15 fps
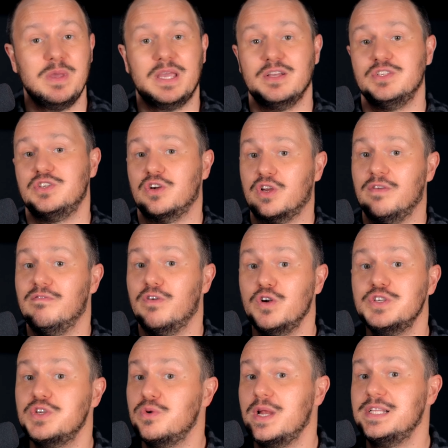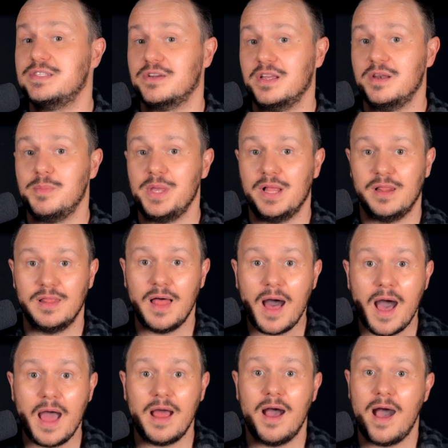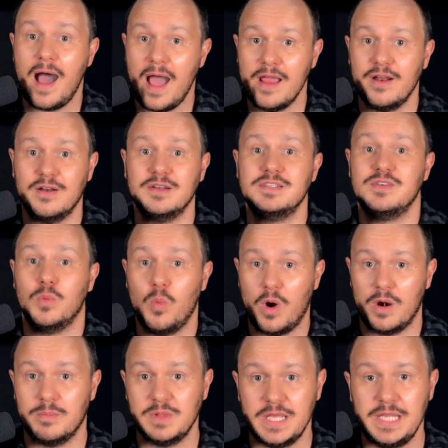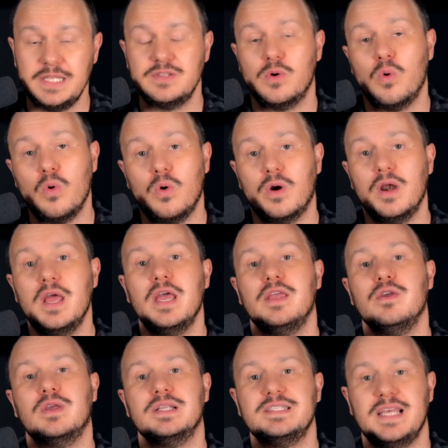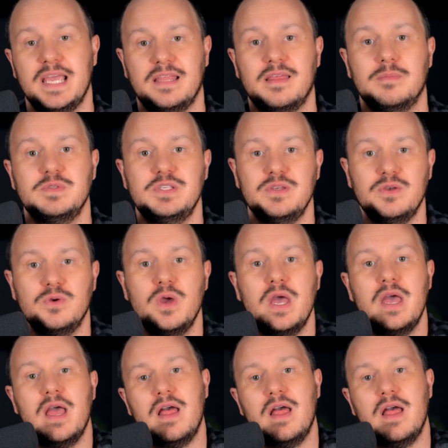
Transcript: because your conversion rates are going to be a lot higher to warm leads, or you can take them to